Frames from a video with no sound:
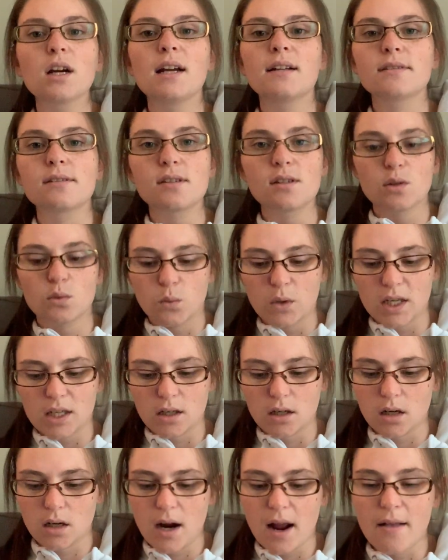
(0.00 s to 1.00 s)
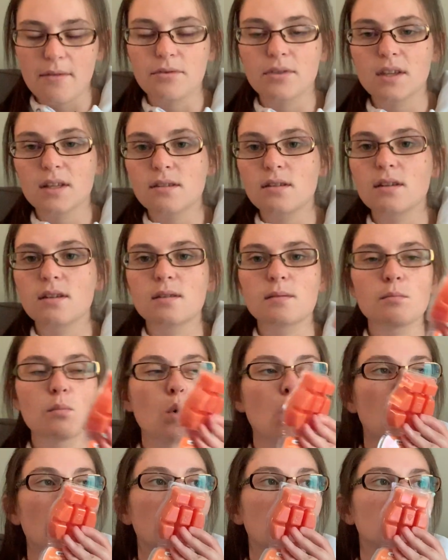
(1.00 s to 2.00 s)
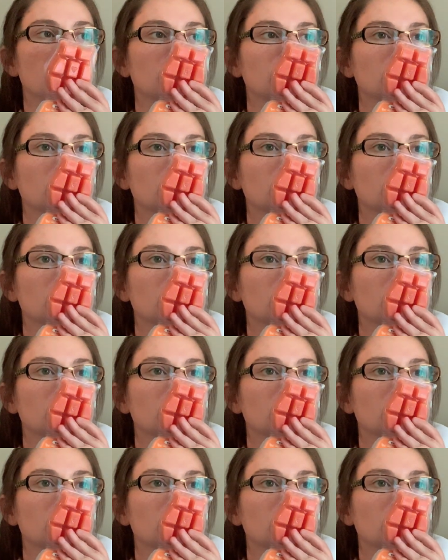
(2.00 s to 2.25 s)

and sweeter. And this is more